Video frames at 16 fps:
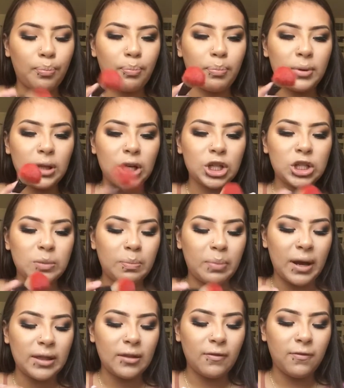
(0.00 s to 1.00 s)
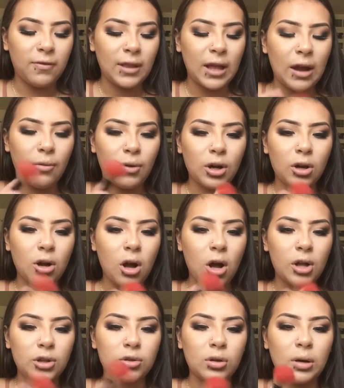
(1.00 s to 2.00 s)
blush by the Flower
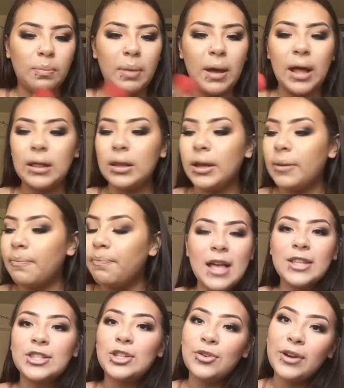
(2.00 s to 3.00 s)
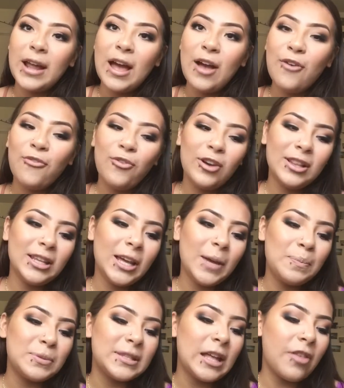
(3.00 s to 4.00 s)
contour palette. So now for
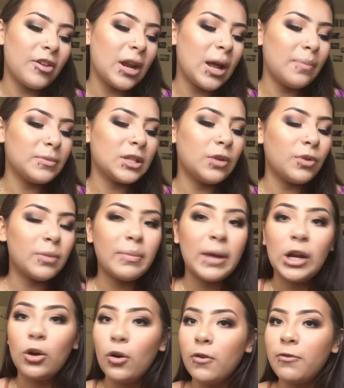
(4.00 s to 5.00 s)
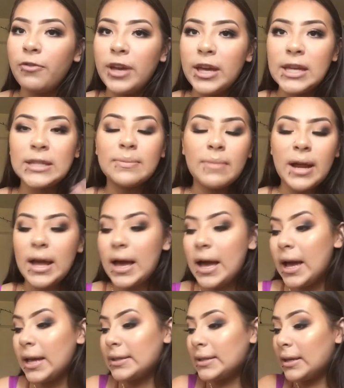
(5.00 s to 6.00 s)
lips, now that I'm done with my whole face, my
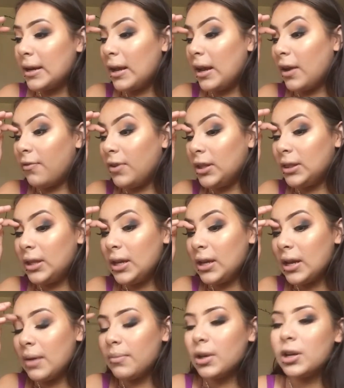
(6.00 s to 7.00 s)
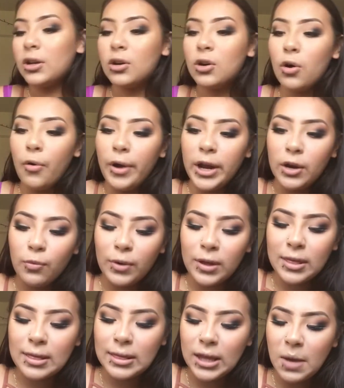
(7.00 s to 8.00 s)
eyes and everything, I'm gonna go in
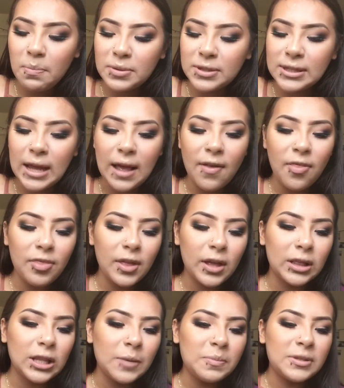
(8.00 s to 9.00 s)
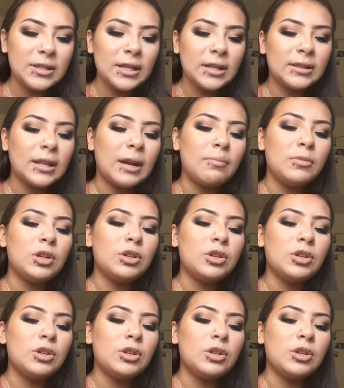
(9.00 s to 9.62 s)
with lips, and the lipstick that I'm